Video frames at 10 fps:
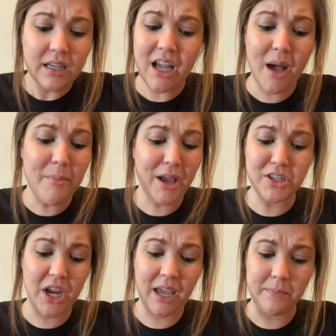"Come
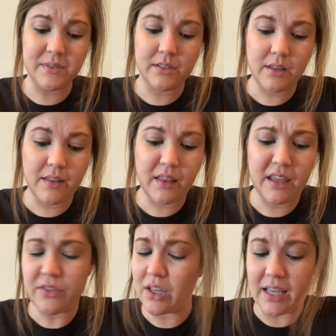on, James," the
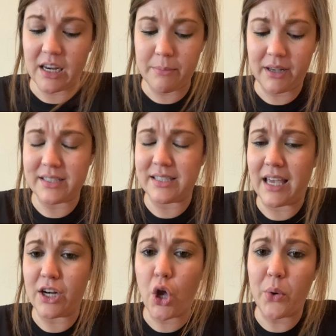ladybug
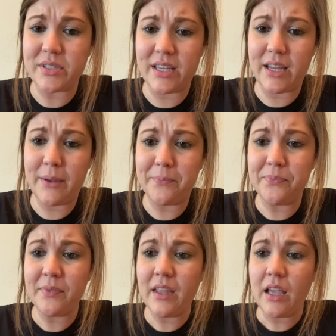said, coaxing him.